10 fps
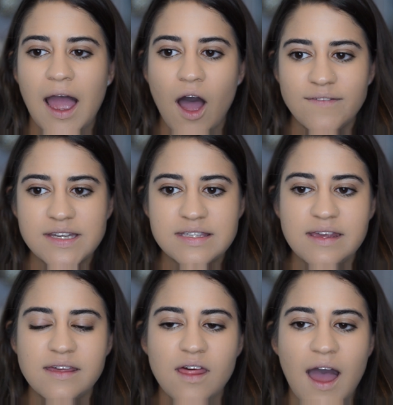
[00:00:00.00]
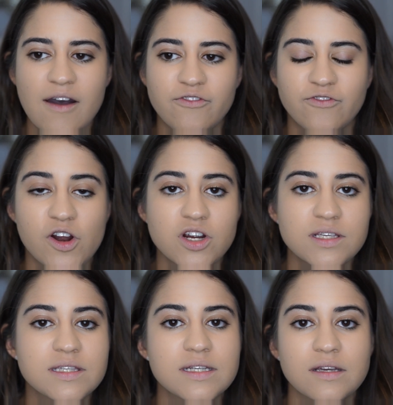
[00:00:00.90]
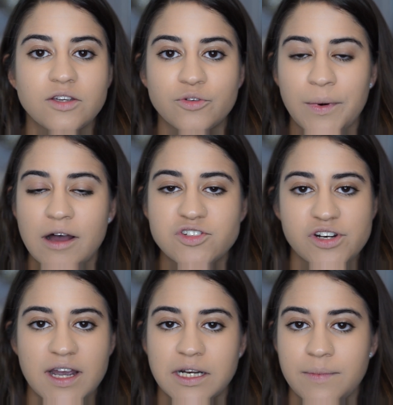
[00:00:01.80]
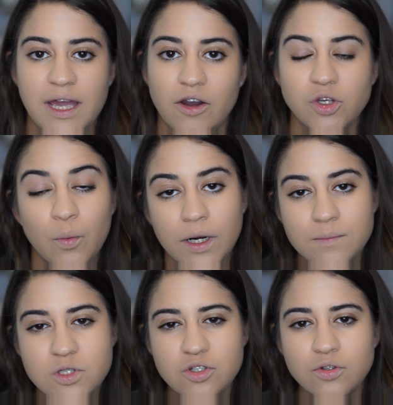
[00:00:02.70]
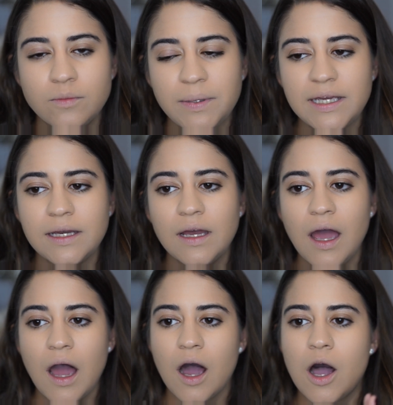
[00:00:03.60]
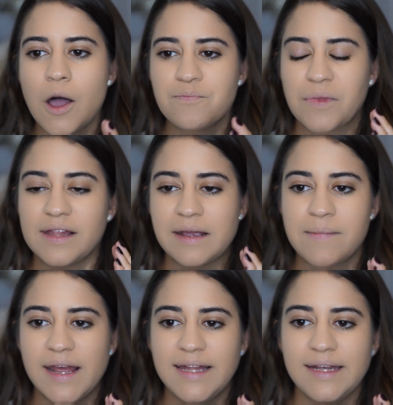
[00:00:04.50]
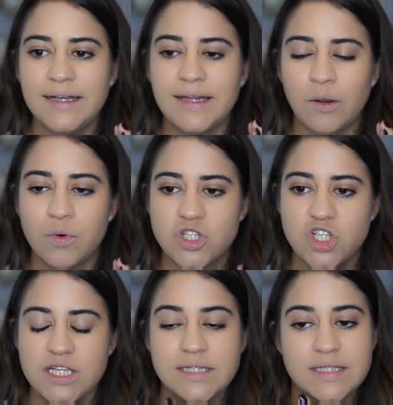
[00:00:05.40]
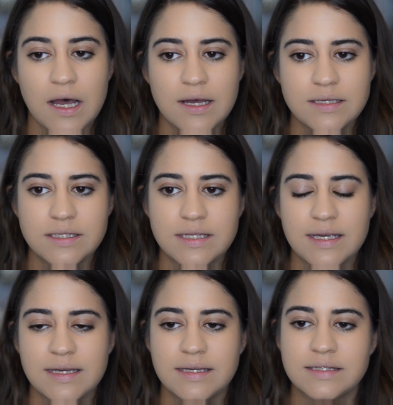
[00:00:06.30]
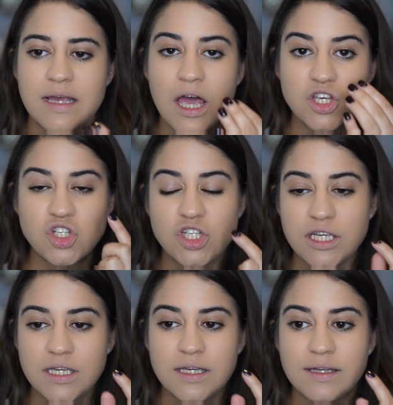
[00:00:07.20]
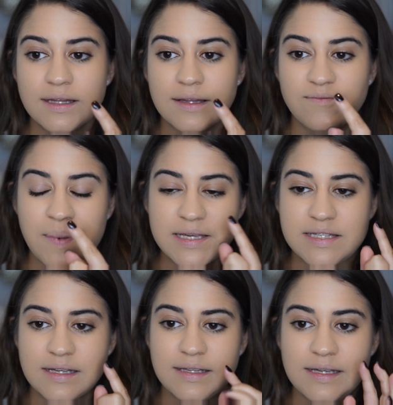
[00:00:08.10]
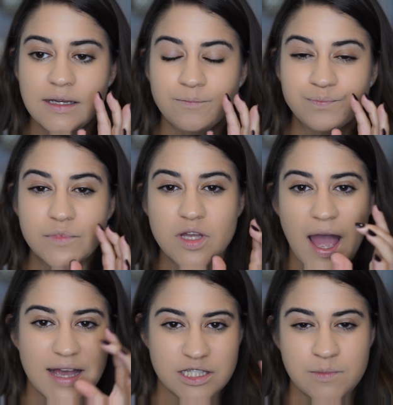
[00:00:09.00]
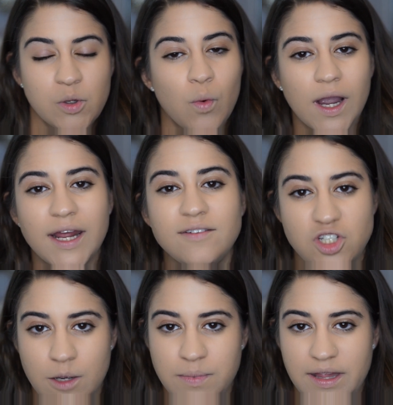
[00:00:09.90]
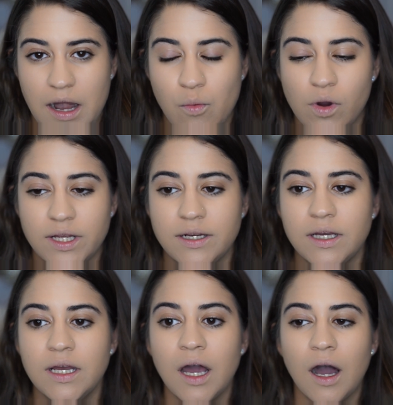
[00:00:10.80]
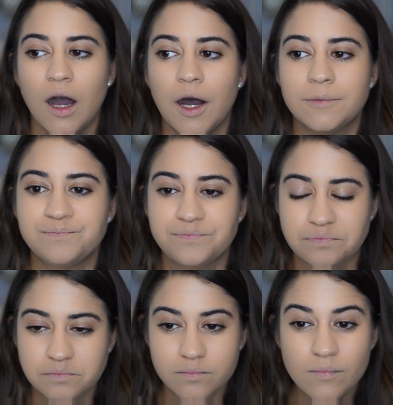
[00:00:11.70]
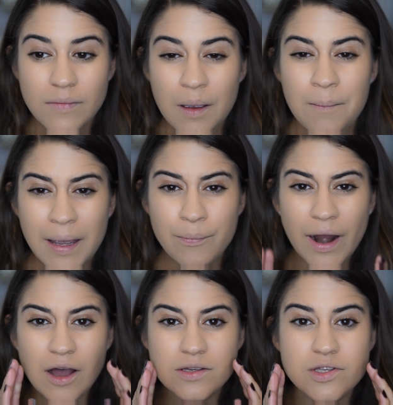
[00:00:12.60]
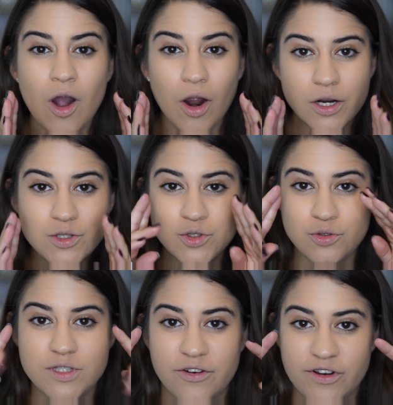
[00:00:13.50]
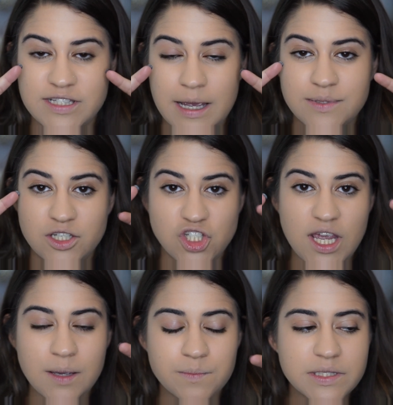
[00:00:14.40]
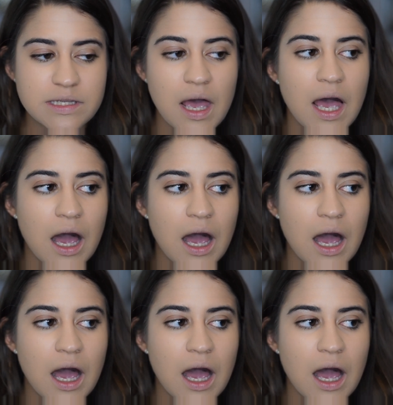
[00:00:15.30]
Obviously, at first, your brows are not going to be how you want them to be. Like my lady, like what she does is she basically asked me what kind of shape that I wanted. My brows are 2 different types of shapes.